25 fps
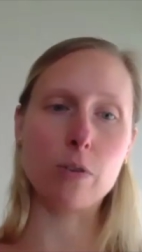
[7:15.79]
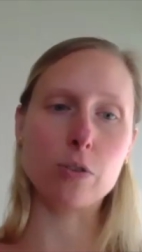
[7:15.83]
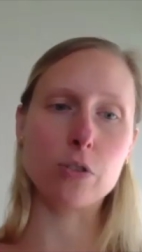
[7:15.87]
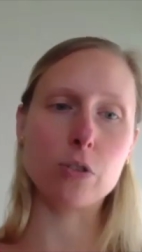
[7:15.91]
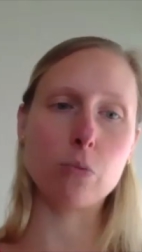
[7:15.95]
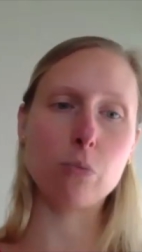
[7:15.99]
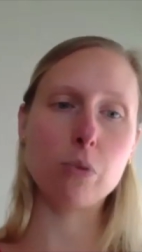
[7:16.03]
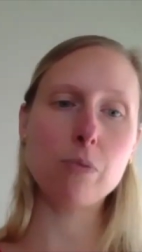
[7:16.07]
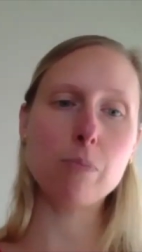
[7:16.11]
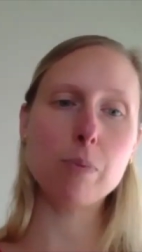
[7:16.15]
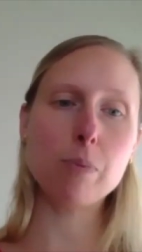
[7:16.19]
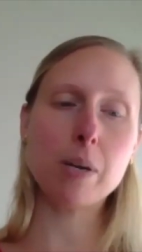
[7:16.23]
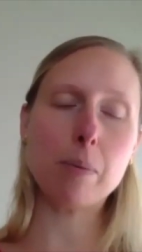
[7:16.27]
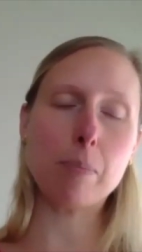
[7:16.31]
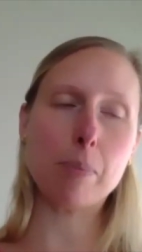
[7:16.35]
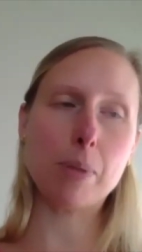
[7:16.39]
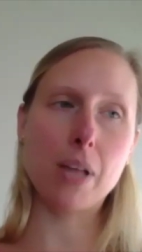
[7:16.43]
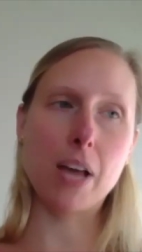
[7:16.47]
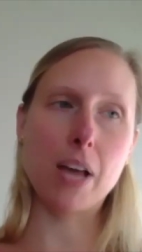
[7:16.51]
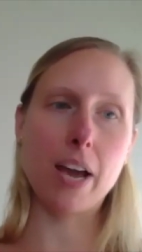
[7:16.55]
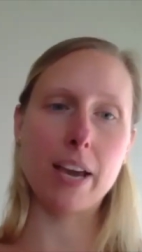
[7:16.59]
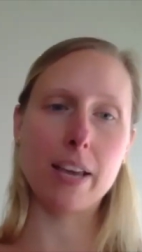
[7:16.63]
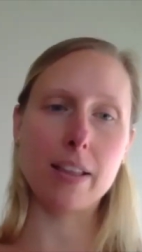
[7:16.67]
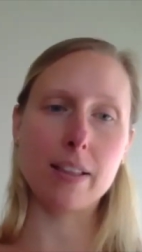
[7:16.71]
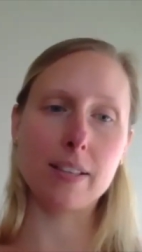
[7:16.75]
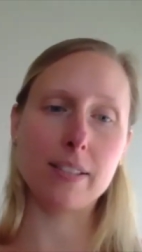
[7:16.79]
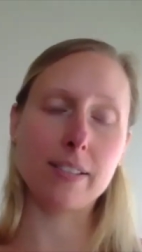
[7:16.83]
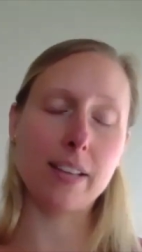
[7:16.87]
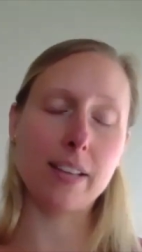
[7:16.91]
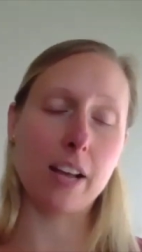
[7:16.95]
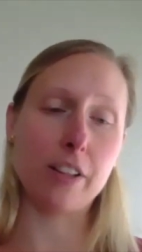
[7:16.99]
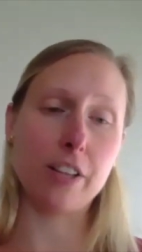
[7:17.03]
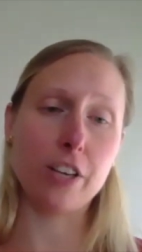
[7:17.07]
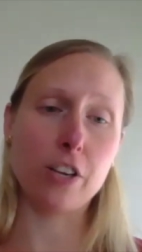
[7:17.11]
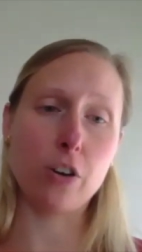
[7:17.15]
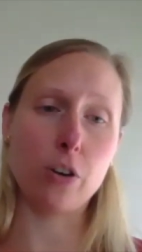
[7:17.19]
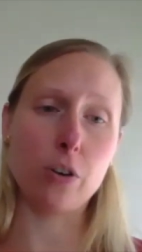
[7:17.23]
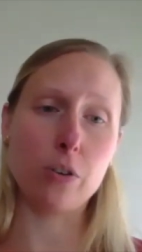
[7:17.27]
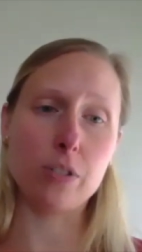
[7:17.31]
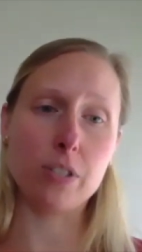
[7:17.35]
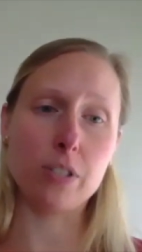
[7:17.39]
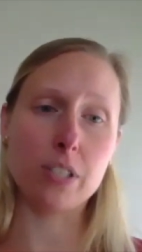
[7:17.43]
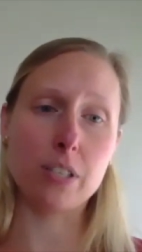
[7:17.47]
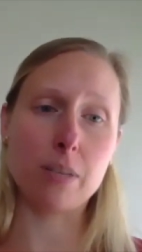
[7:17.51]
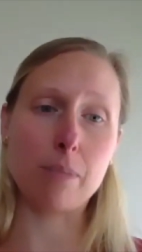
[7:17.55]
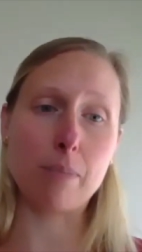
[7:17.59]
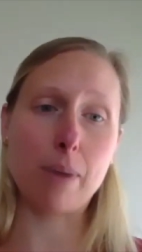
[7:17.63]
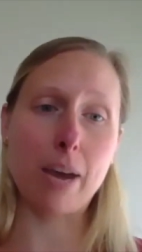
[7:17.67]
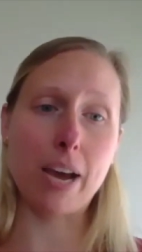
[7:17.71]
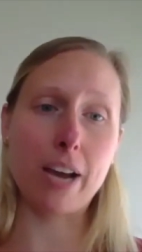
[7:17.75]
So we've been applying the SALI codes
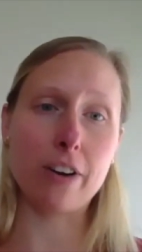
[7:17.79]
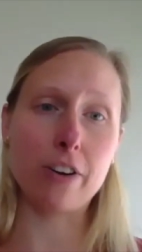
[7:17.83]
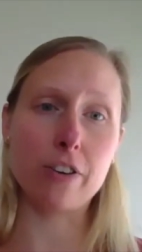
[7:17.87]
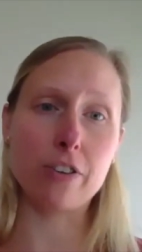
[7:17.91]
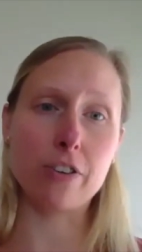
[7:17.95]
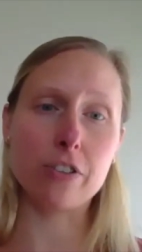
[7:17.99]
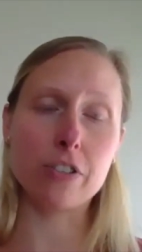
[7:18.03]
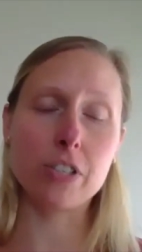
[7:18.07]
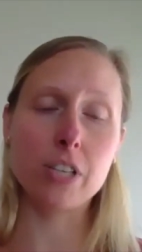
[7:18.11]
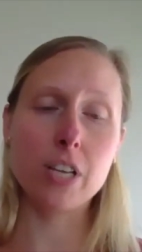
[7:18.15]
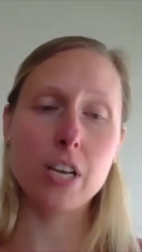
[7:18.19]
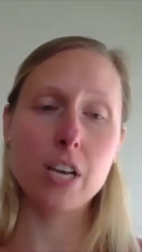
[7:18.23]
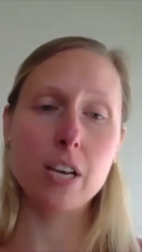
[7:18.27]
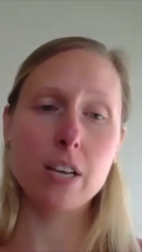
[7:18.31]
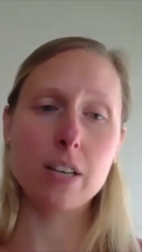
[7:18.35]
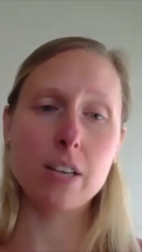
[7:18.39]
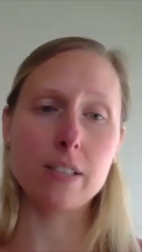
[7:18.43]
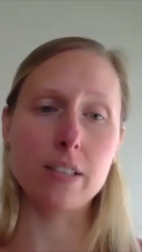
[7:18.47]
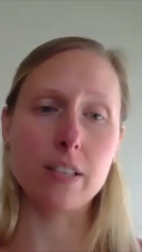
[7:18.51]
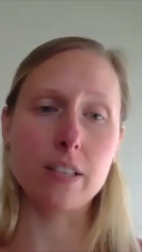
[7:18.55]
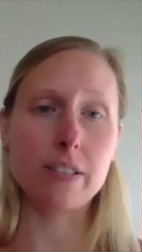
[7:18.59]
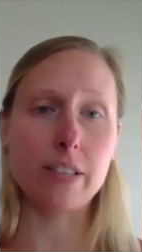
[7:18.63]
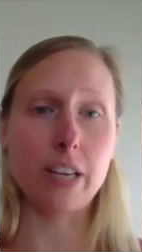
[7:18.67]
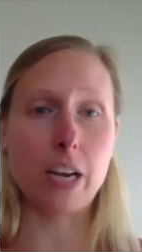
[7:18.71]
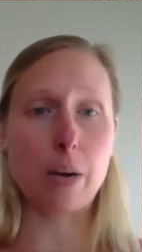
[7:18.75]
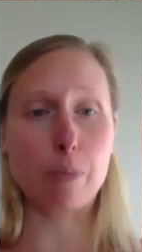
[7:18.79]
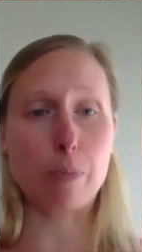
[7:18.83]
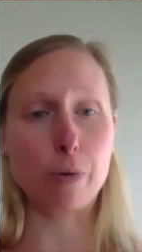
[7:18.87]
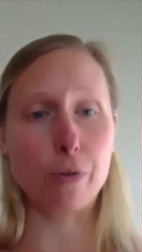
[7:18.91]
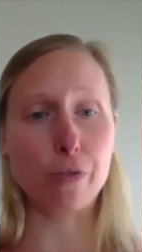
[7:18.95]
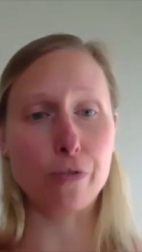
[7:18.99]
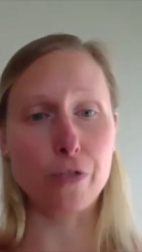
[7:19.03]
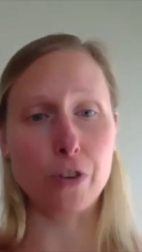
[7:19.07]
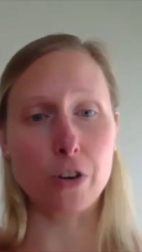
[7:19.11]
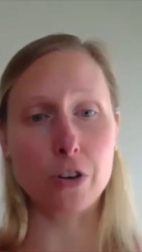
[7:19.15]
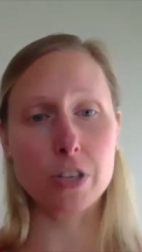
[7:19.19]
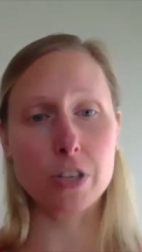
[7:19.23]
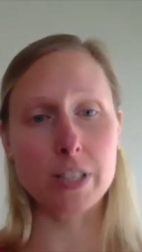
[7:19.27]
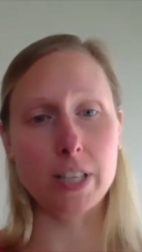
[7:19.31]
to matters since April 1st.